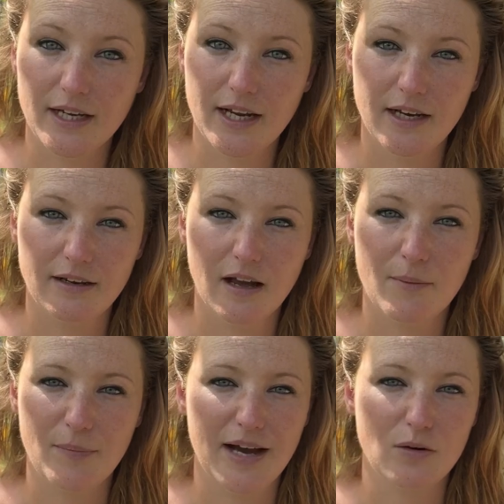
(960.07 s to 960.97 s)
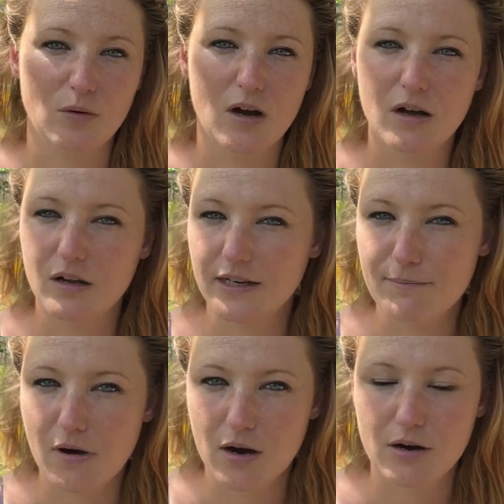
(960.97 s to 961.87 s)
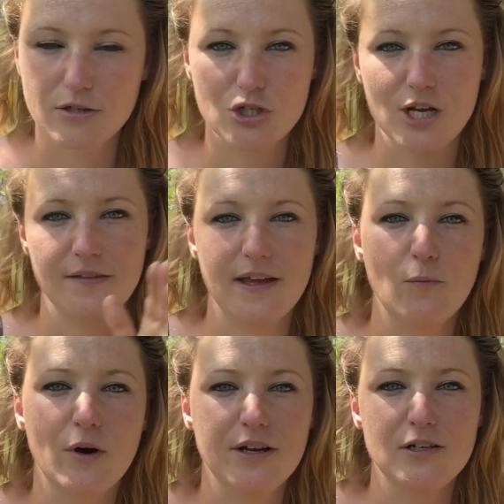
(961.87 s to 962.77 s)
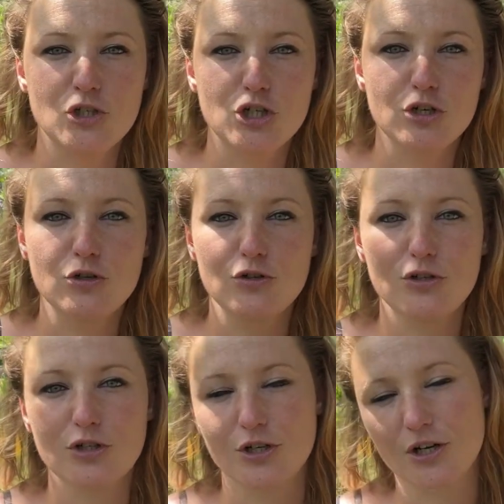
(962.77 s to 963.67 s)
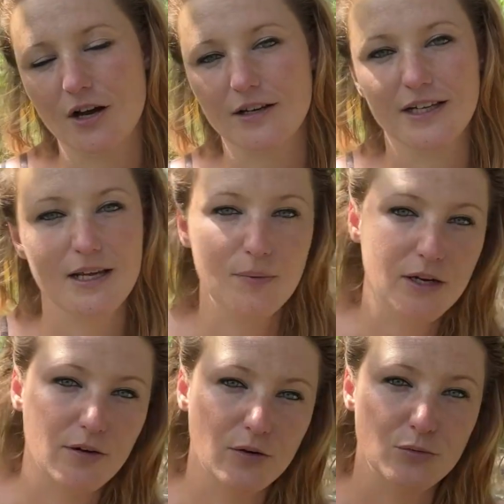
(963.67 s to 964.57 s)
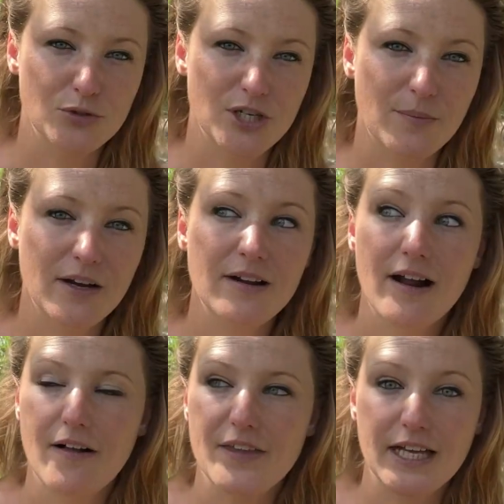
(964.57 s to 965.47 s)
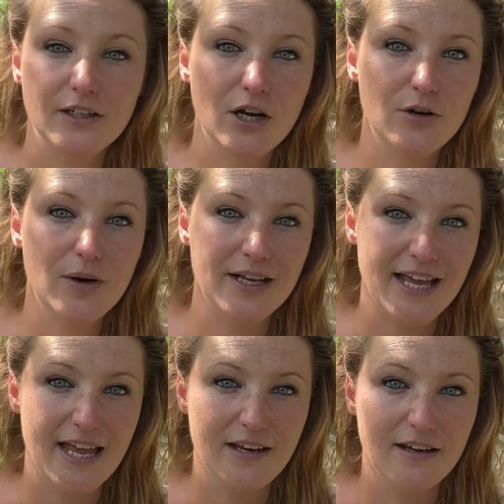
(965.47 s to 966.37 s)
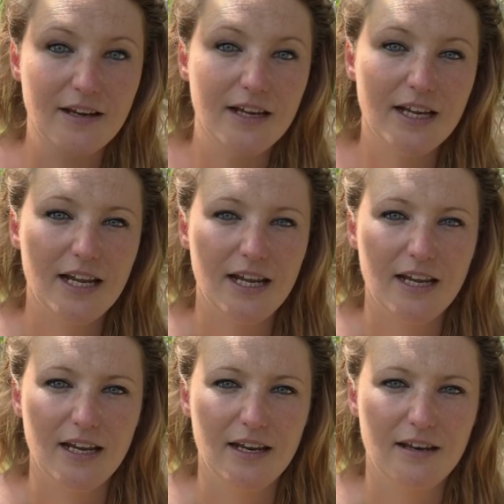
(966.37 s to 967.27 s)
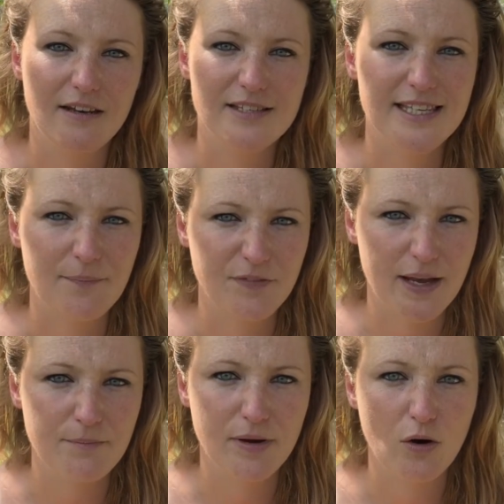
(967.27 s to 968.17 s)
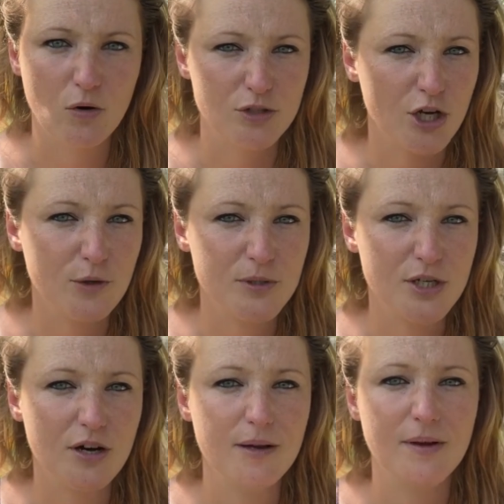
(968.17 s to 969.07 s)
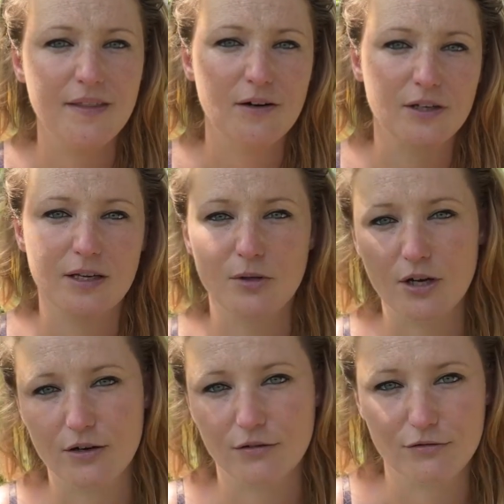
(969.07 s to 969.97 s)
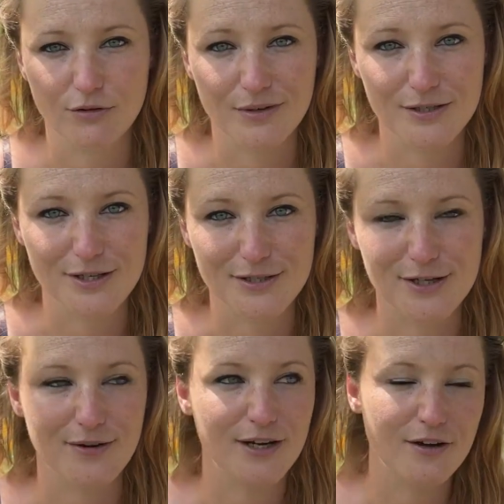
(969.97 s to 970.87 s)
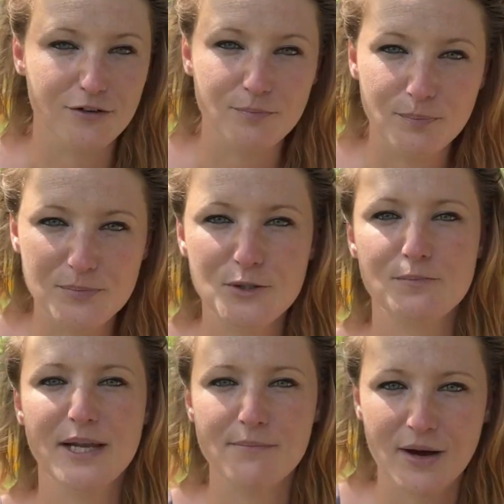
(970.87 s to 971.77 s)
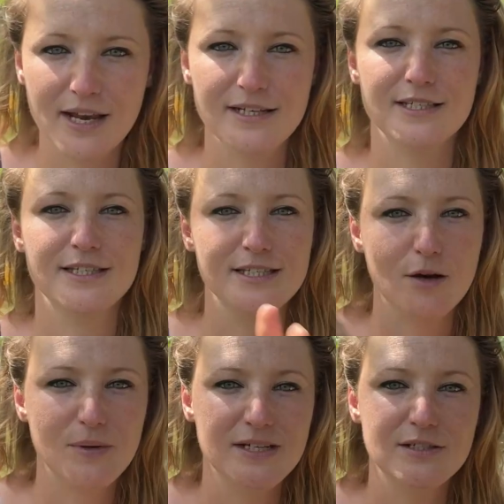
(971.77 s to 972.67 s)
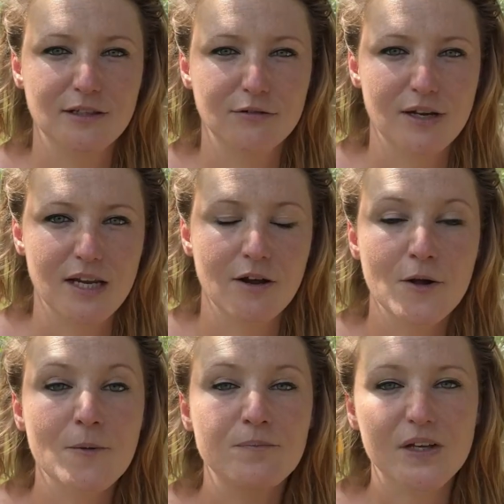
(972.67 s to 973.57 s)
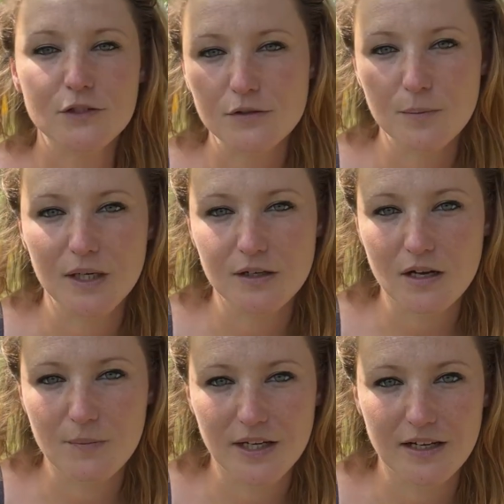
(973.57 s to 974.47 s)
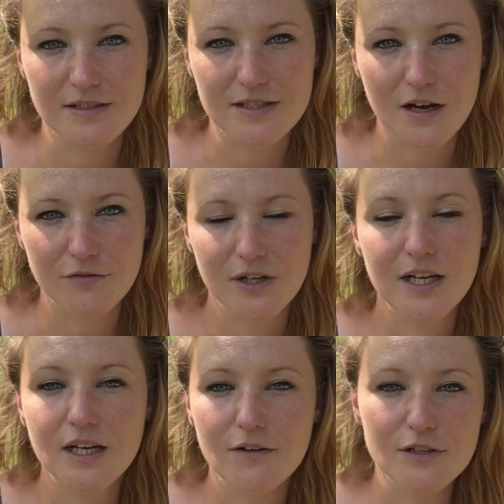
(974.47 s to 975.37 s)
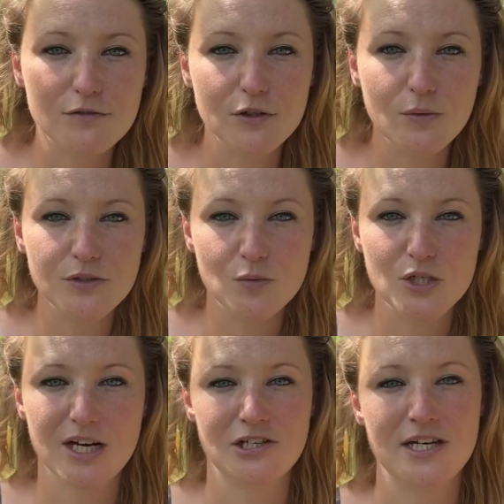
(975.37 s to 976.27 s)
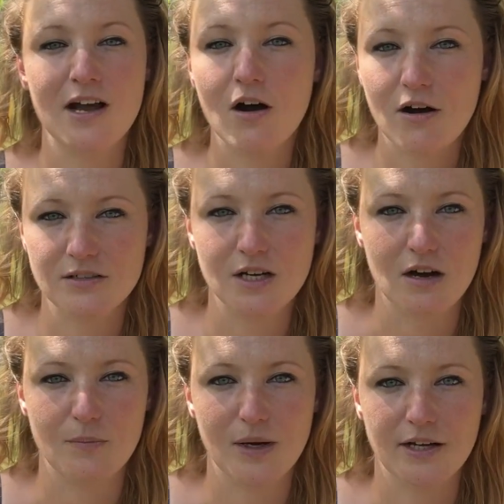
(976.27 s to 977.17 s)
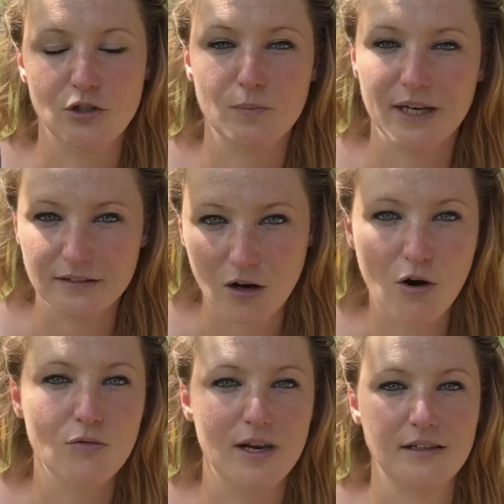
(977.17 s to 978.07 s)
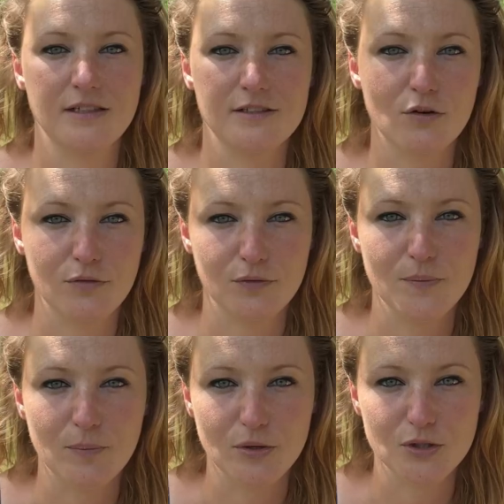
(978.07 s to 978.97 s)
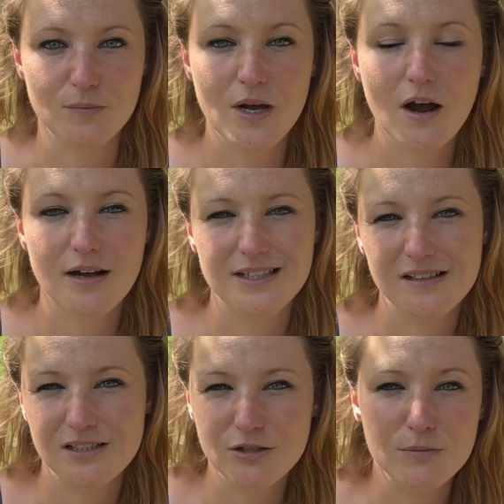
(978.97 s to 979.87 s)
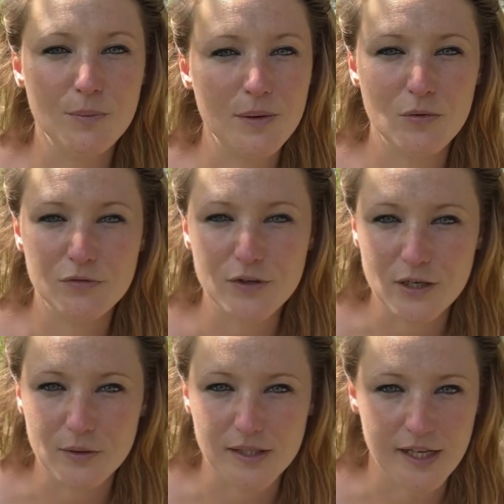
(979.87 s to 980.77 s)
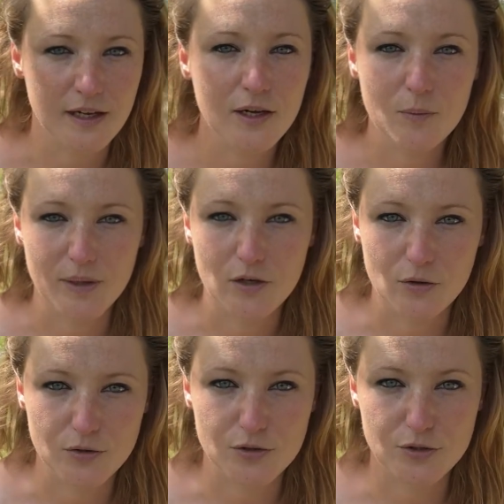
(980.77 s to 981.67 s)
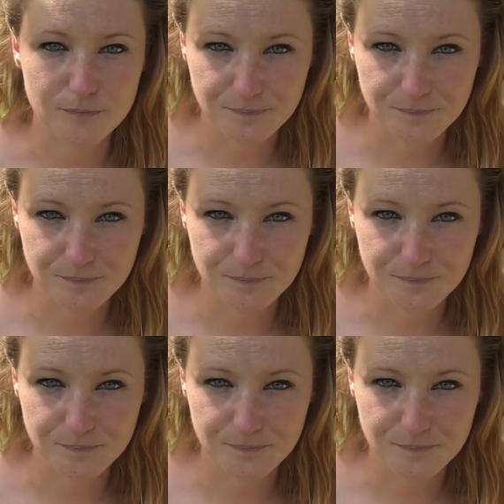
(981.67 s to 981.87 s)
in about early March and then one in June, you can kind of keep it going all summer, and then go again in September, October time, and that will keep you going through the winter. So I kind of split my lettuces up into 3. That's for the pick and come again stuff. If it's for the ones which actually heart up and you pick the whole lettuce off from the bottom, I tend to do them a bit more frequently, because